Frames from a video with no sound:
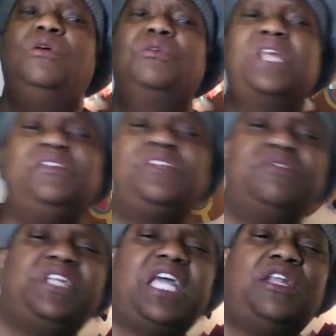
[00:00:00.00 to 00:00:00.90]
only thing
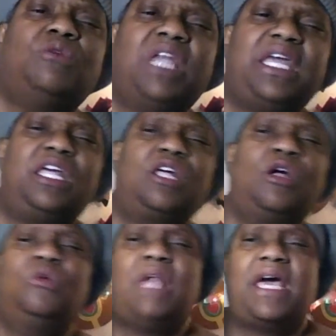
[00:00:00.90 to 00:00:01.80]
different, they don't let it
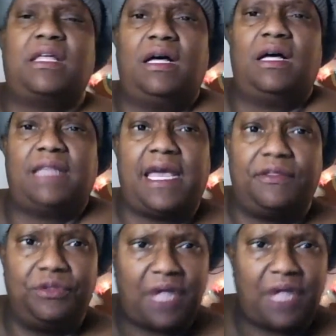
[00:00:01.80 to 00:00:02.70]
go like
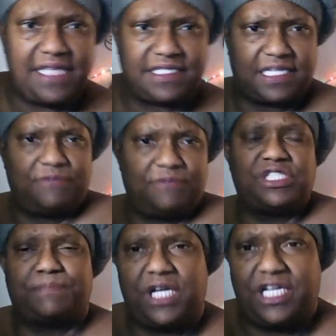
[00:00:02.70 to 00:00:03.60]
you guys can
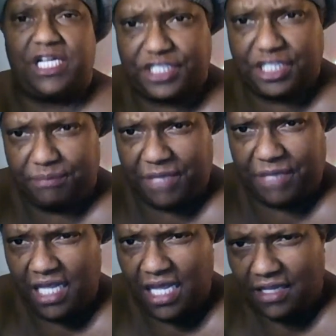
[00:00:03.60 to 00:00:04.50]
respond to
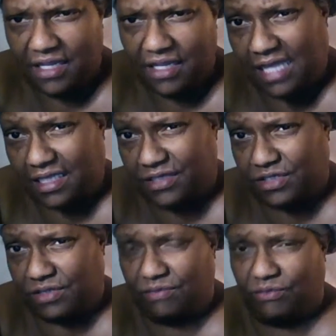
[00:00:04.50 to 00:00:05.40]
me, that I can
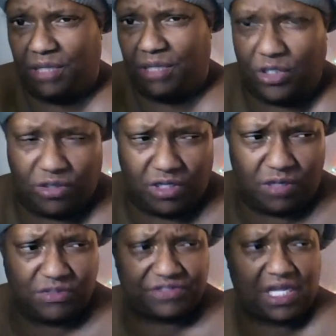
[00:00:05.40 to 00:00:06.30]
wait a minute, hold on
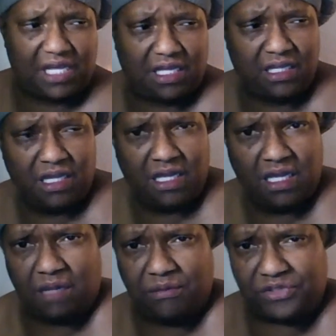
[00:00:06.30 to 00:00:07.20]
1 second.
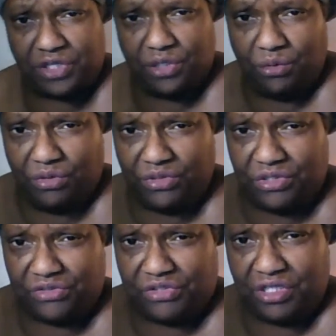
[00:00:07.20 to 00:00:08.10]
I'm gonna see who it
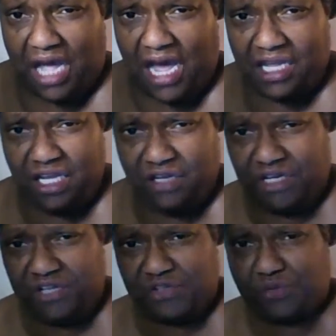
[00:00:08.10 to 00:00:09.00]
is here. I hear
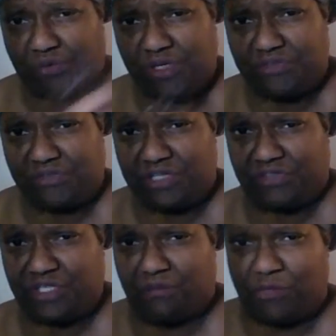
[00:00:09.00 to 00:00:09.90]
these screech this
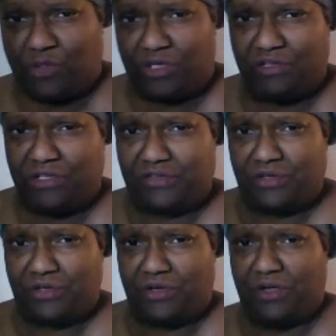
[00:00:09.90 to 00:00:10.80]
here morning, this
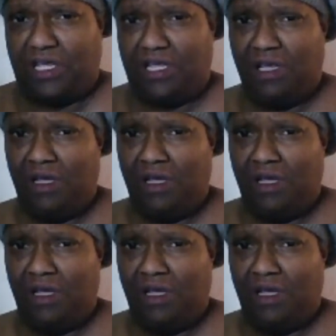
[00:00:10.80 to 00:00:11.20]
early.